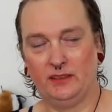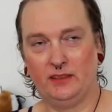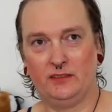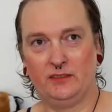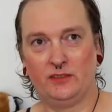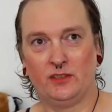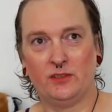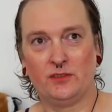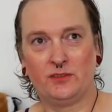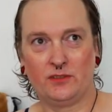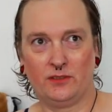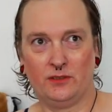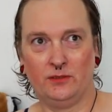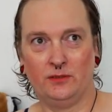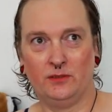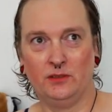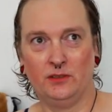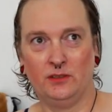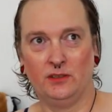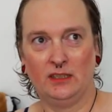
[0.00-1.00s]
it's
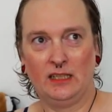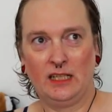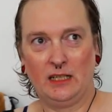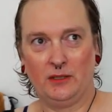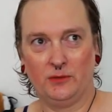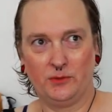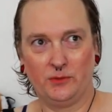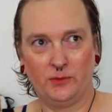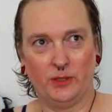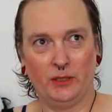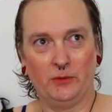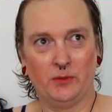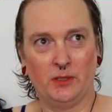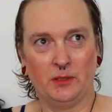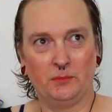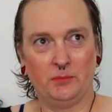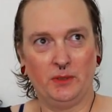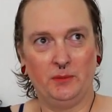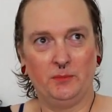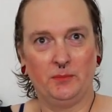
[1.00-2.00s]
also how do I
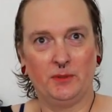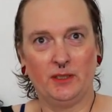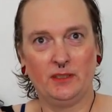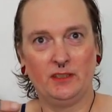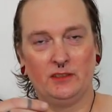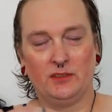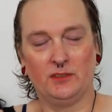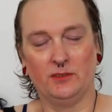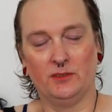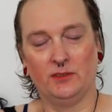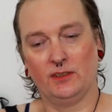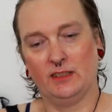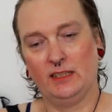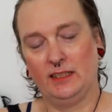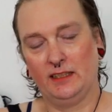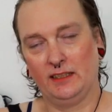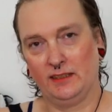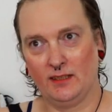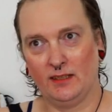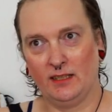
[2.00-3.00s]
want my body to look
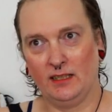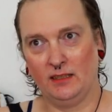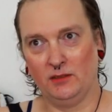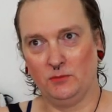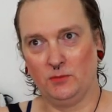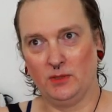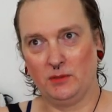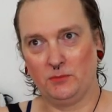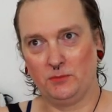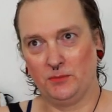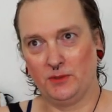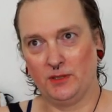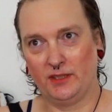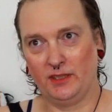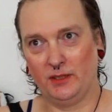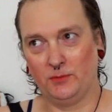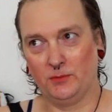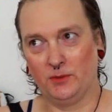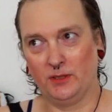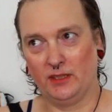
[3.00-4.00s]
like and what
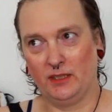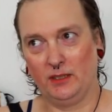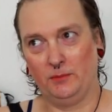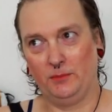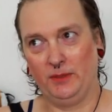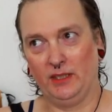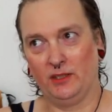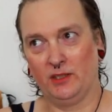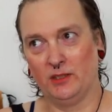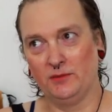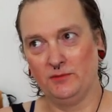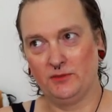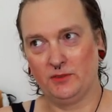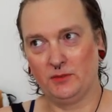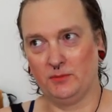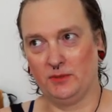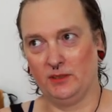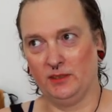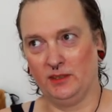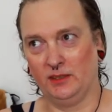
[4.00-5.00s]
body would I be
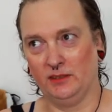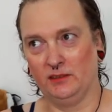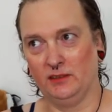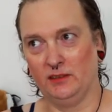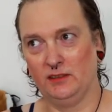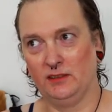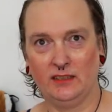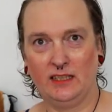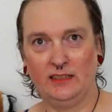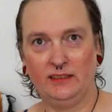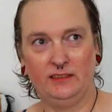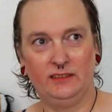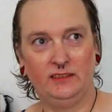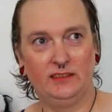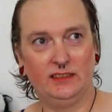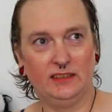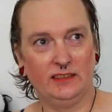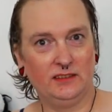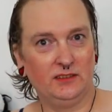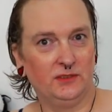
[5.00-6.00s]
comfortable in? I
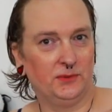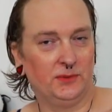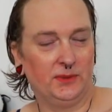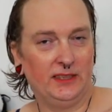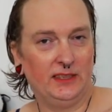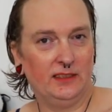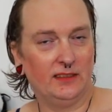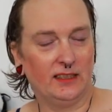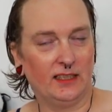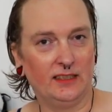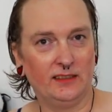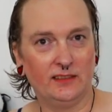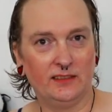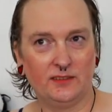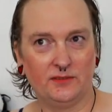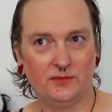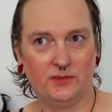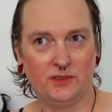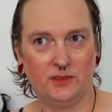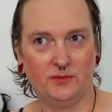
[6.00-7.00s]
didn't realize
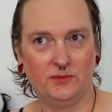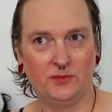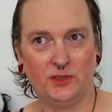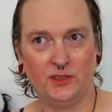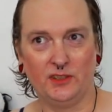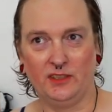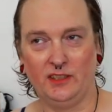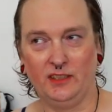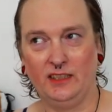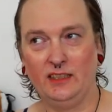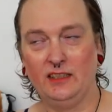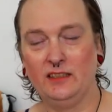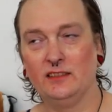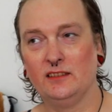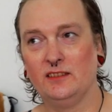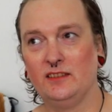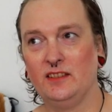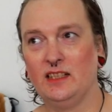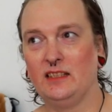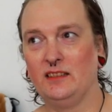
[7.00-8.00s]
for 30
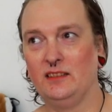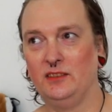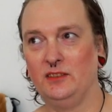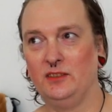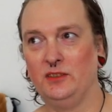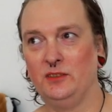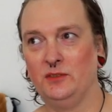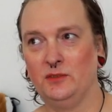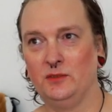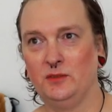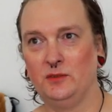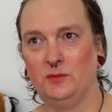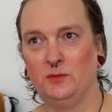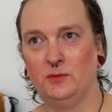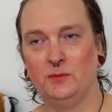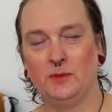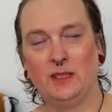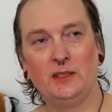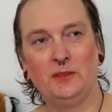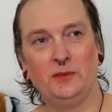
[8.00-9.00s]
years that
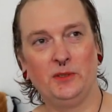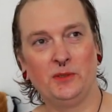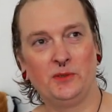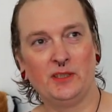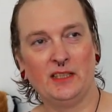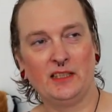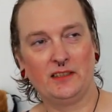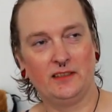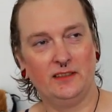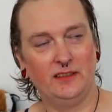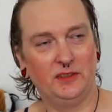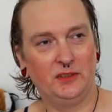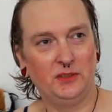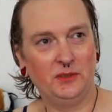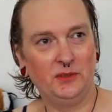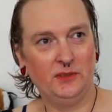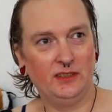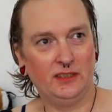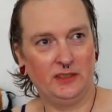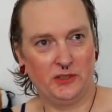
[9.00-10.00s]
wow, you can actually
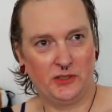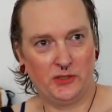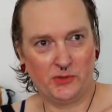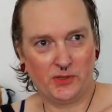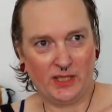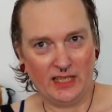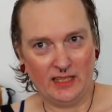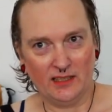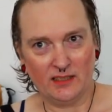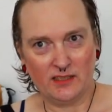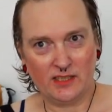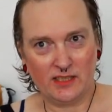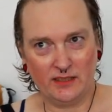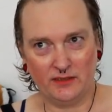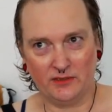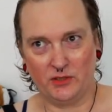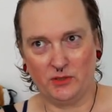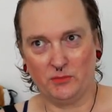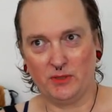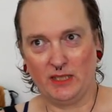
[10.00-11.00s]
do this. You can
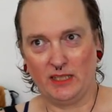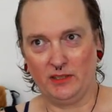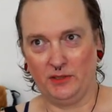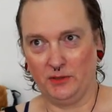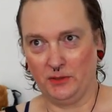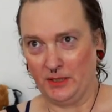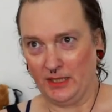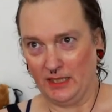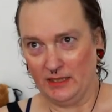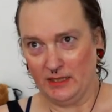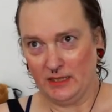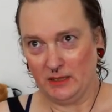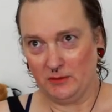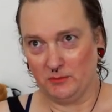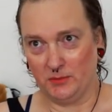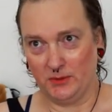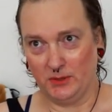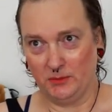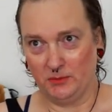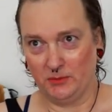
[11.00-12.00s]
change your body. You can
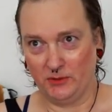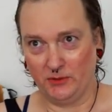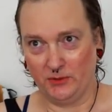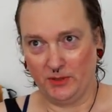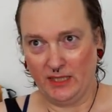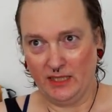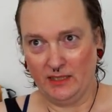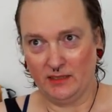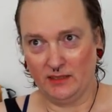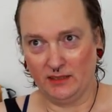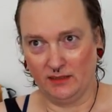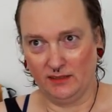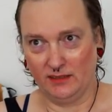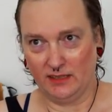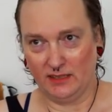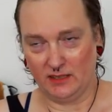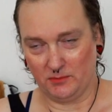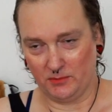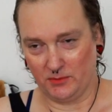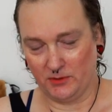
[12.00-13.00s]
have boobs. You can
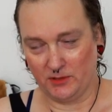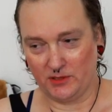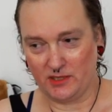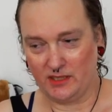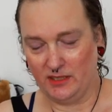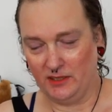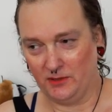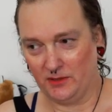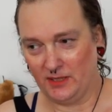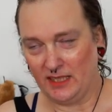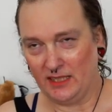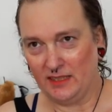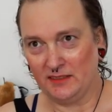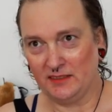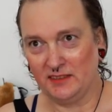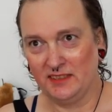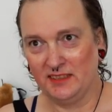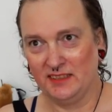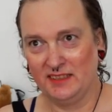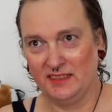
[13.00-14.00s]
get a pussy. You can